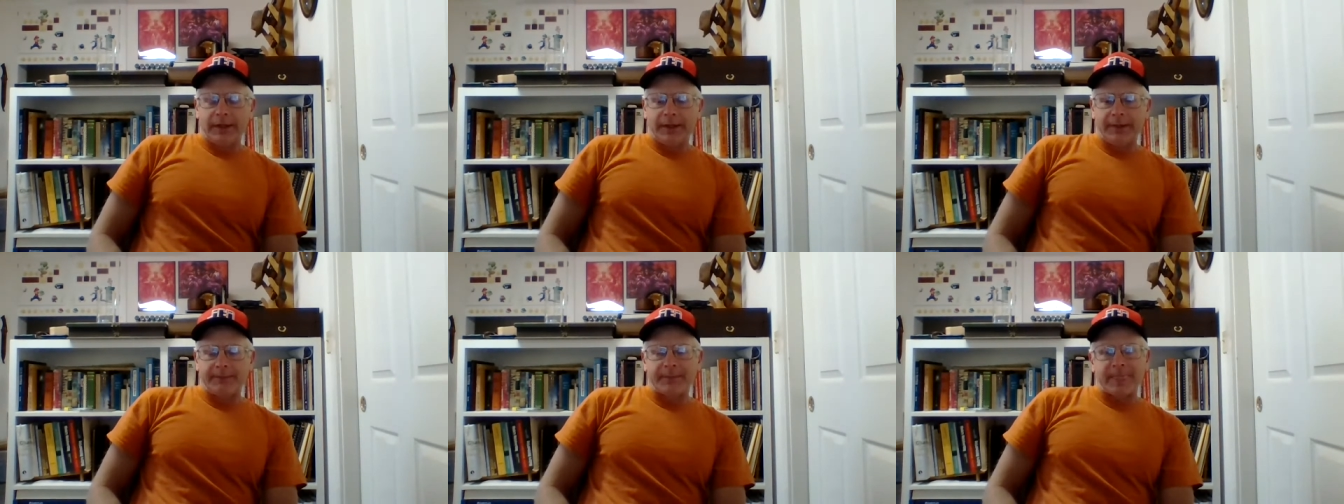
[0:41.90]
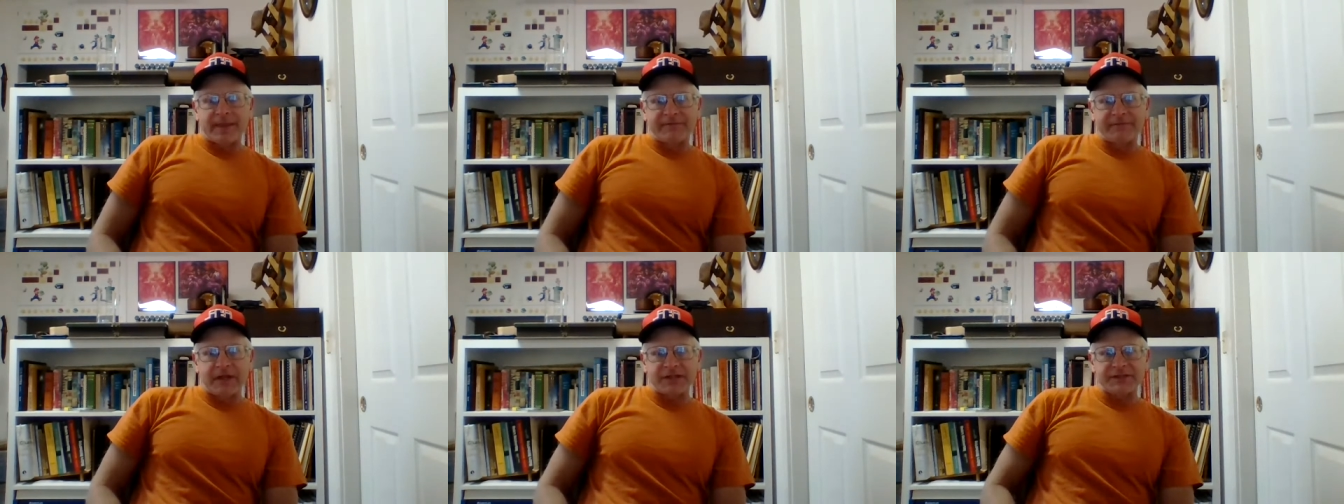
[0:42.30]
um,
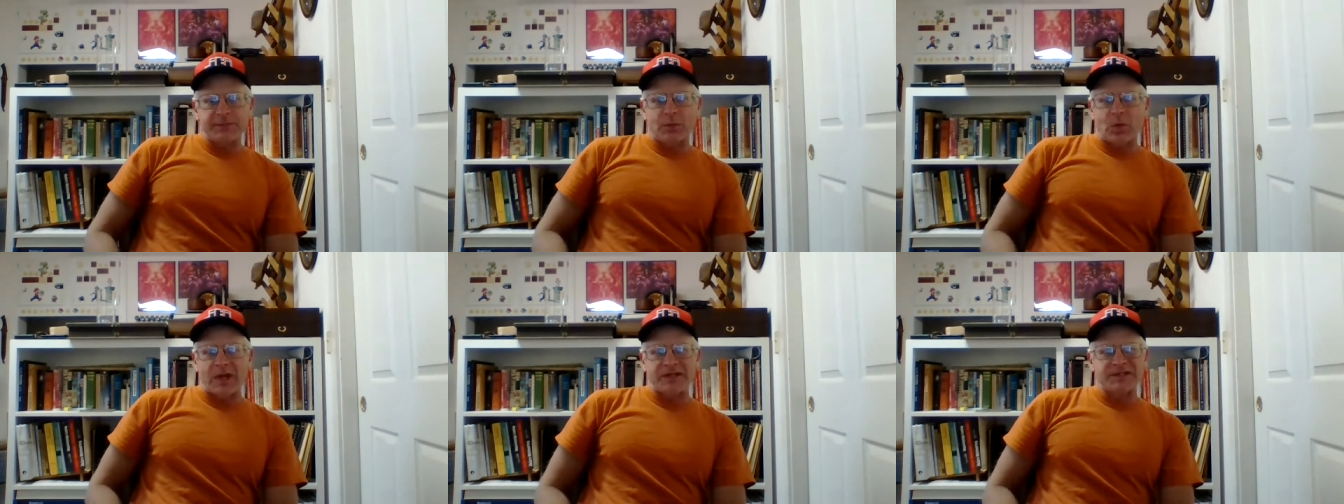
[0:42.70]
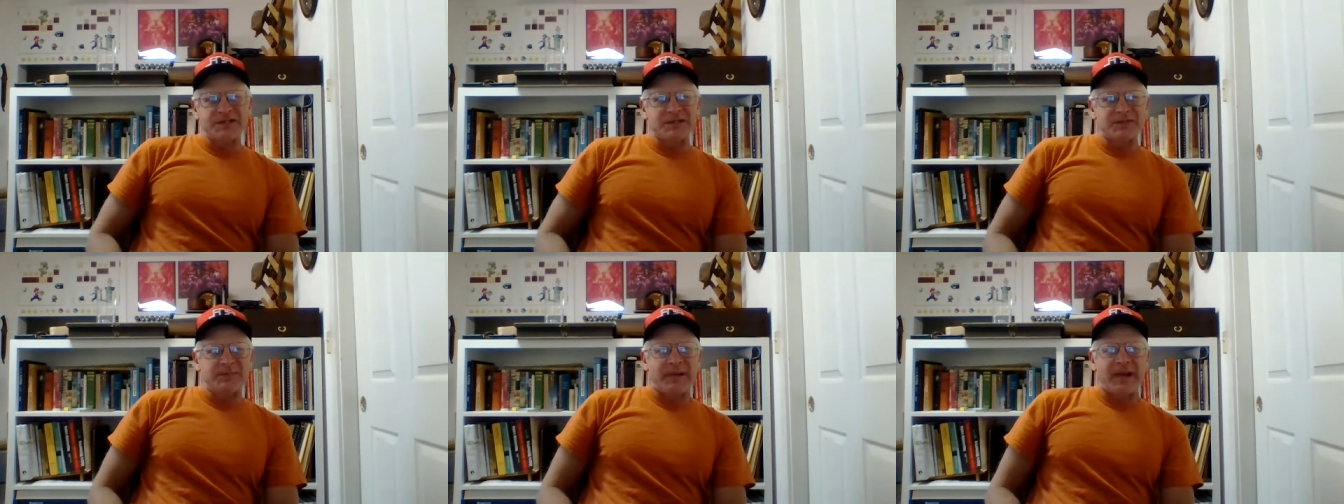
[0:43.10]
I've got some
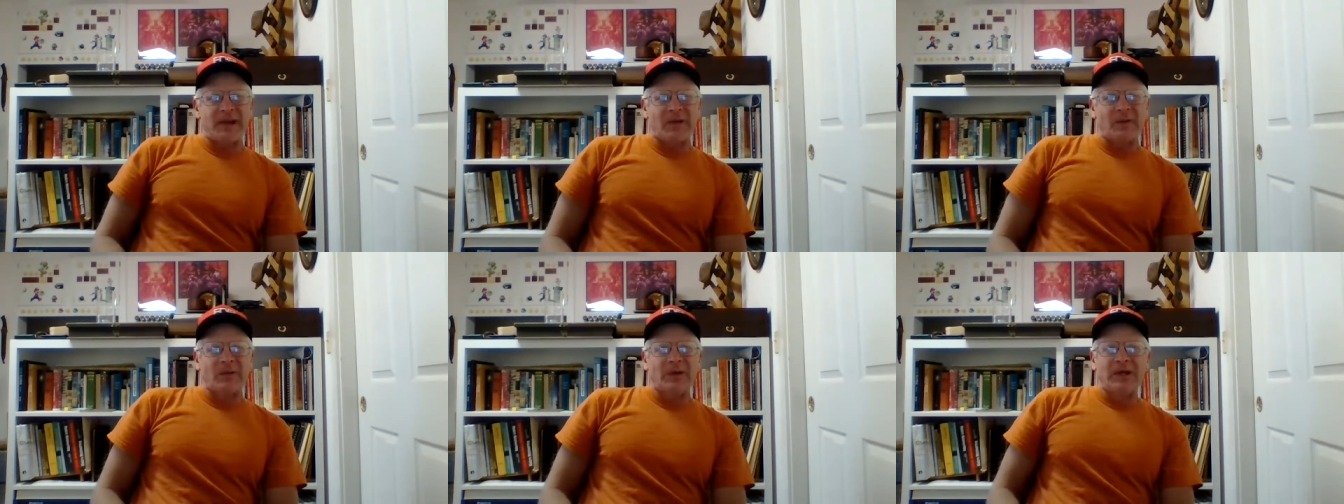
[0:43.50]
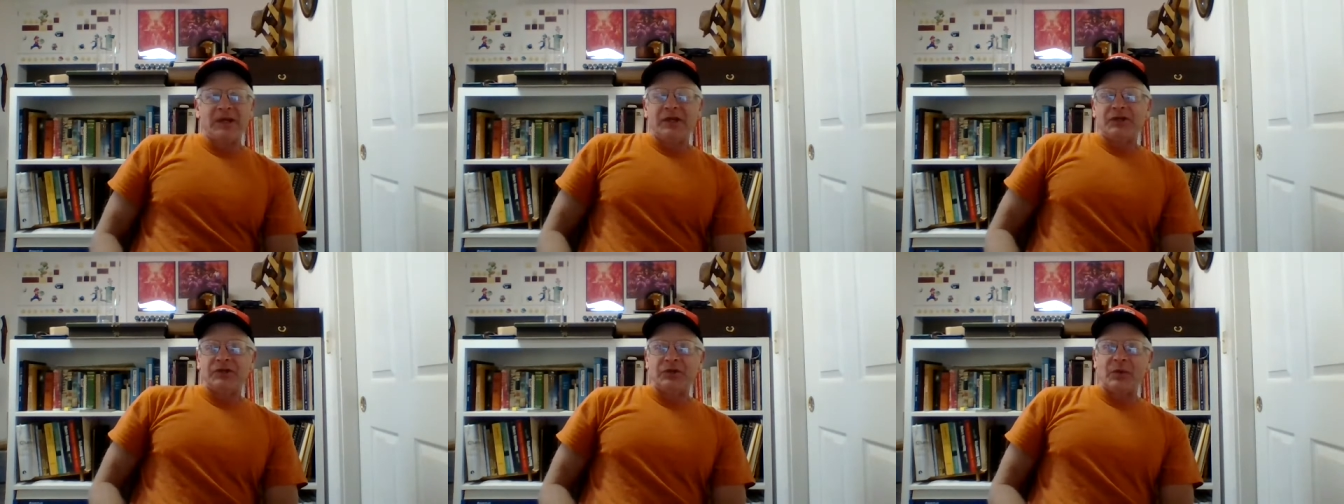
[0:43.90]
questions about
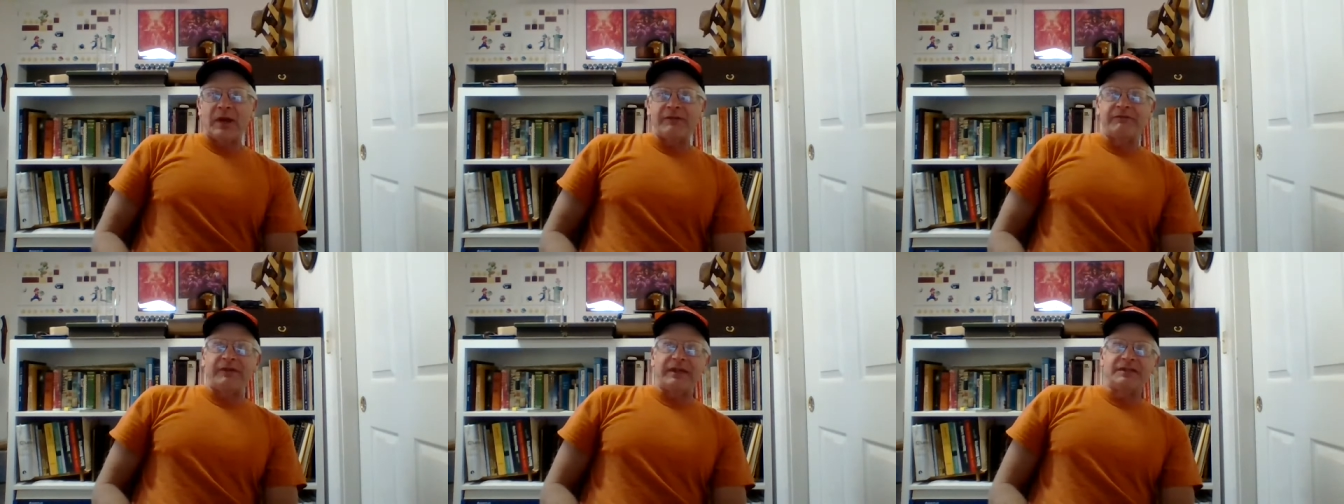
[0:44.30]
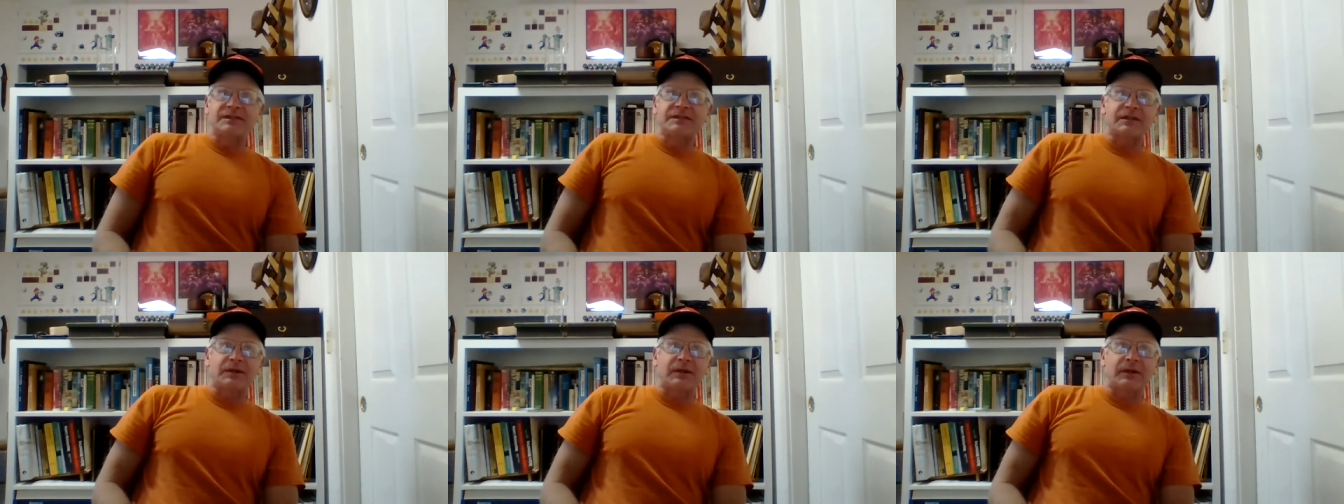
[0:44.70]
do I feed
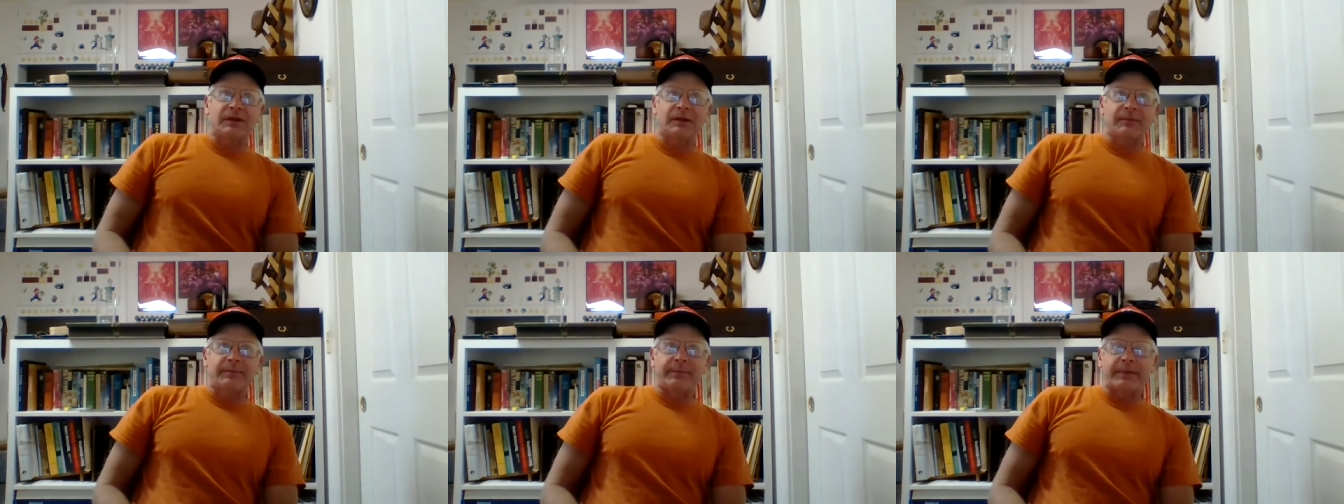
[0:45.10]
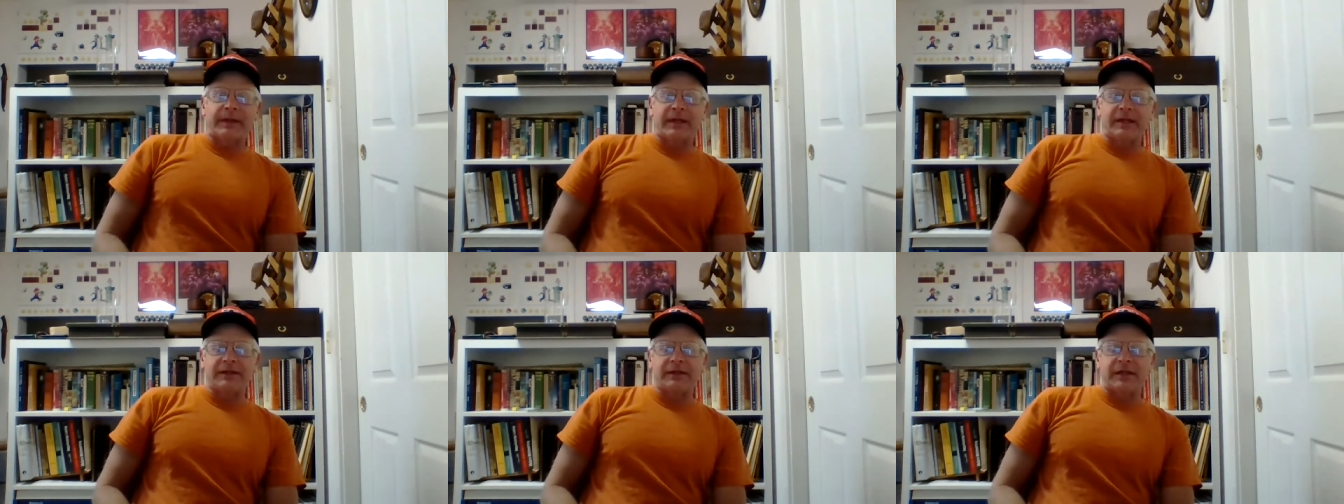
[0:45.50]
syrup
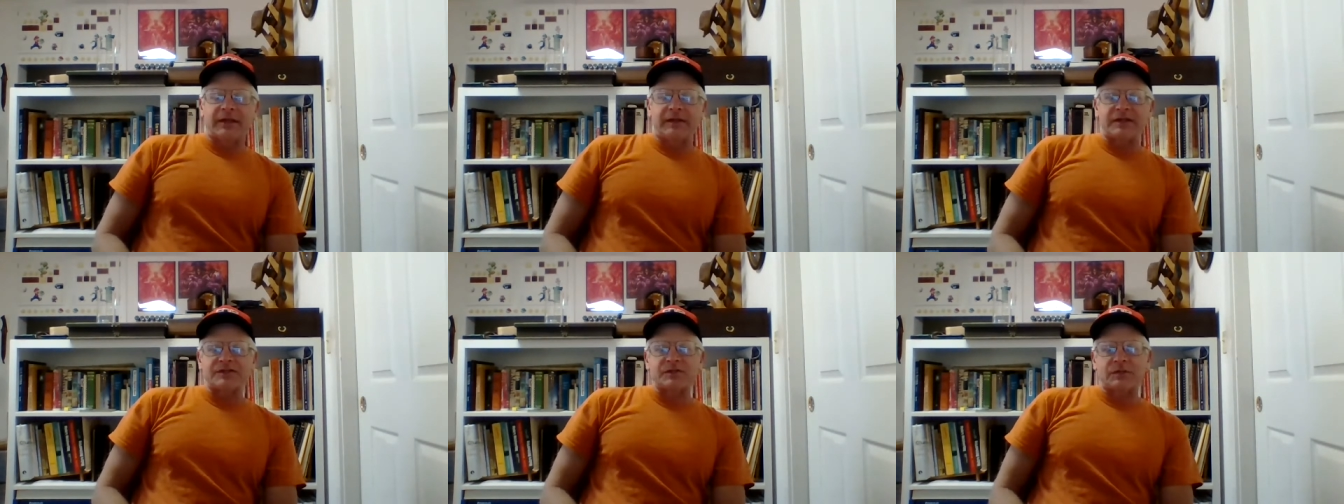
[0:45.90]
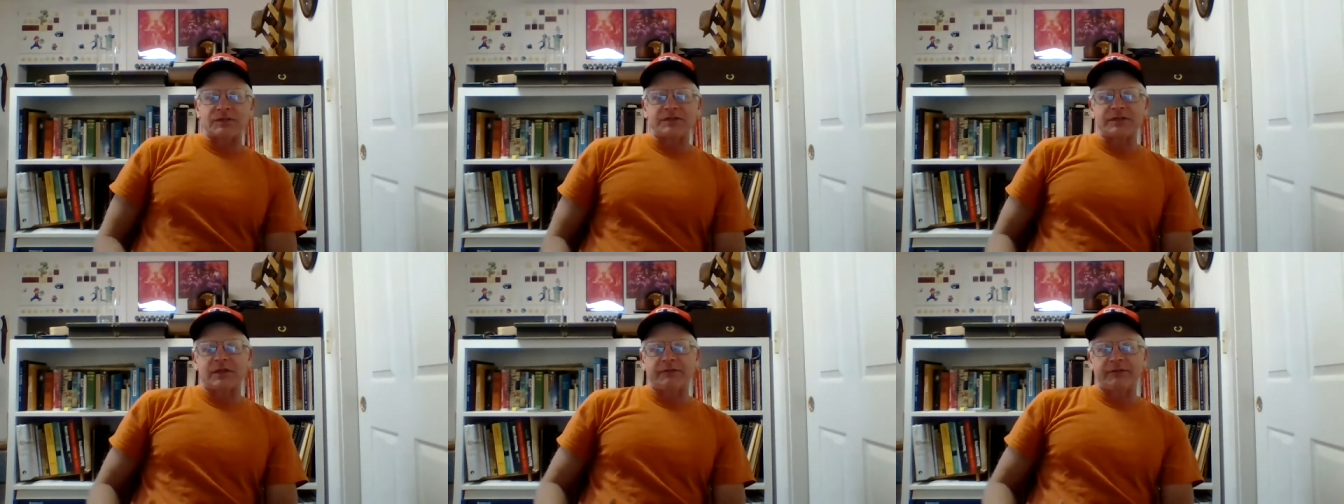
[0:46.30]
and, and that sort
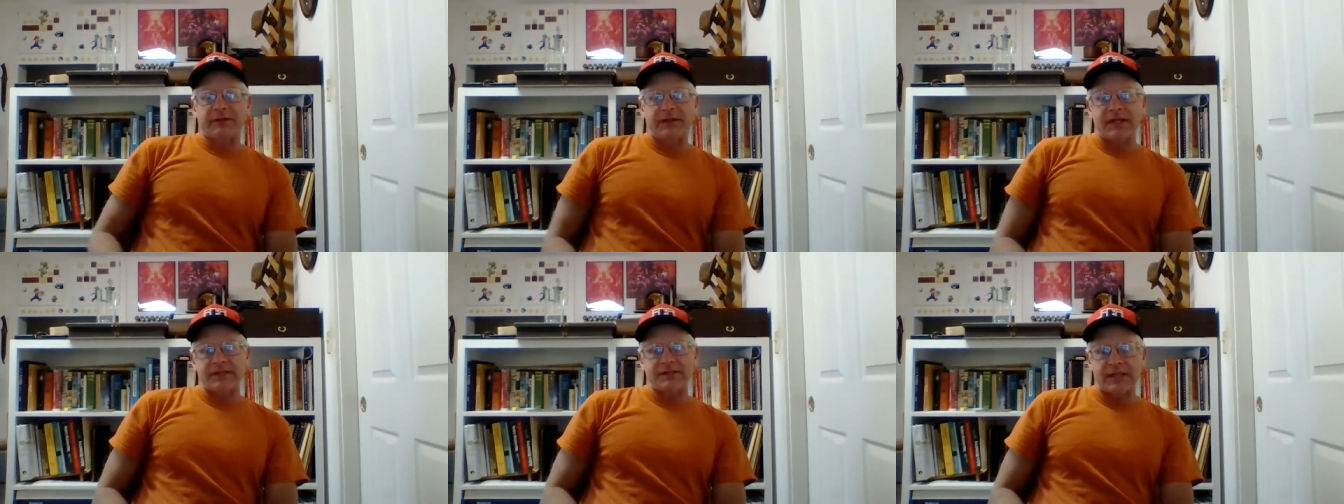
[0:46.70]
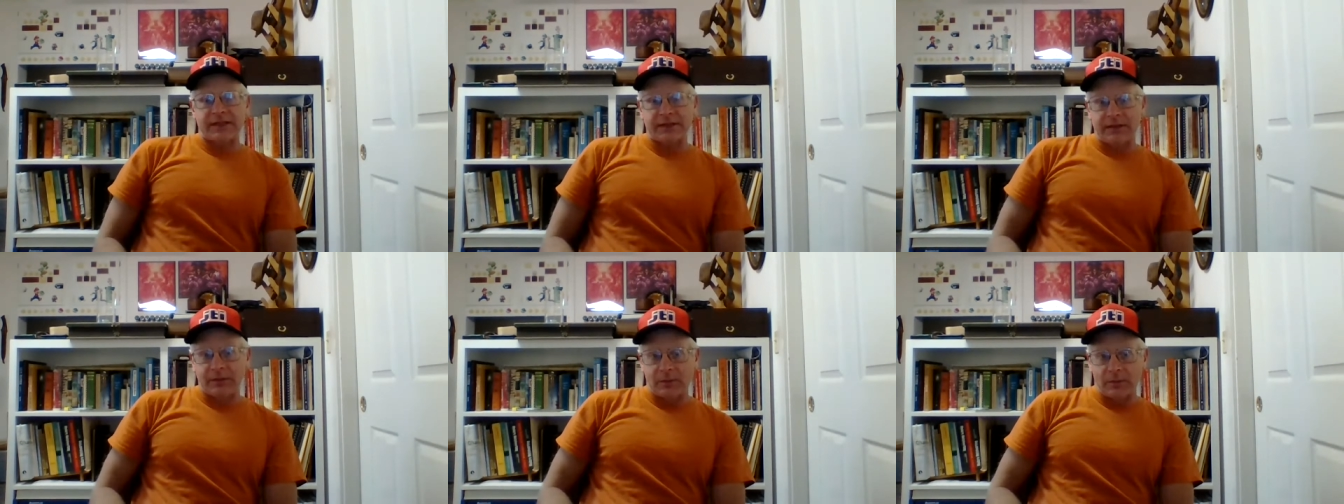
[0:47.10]
of stuff. Yes, I
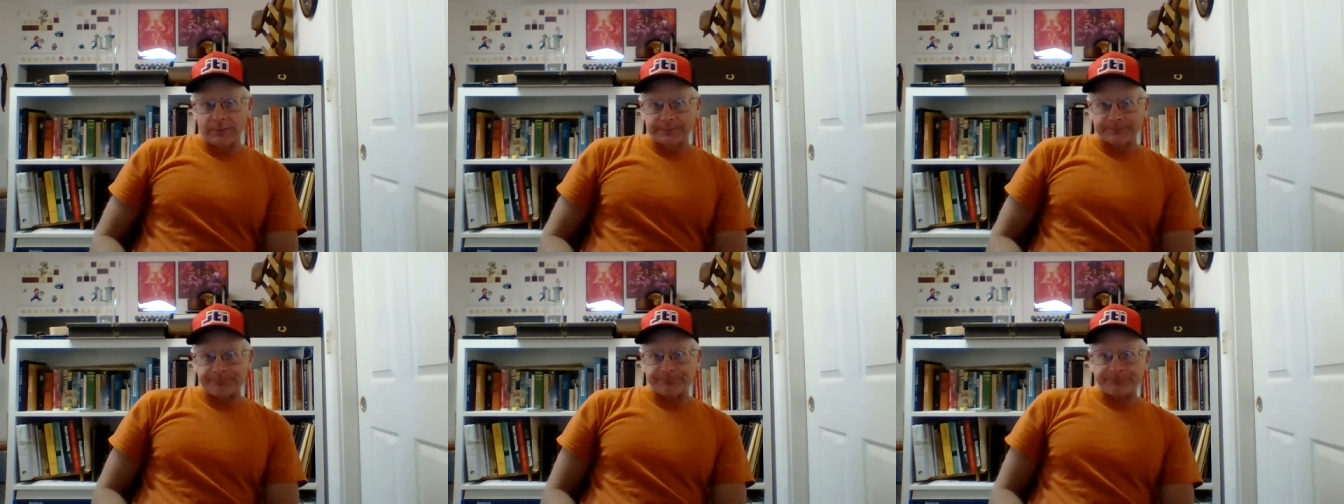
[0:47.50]
do.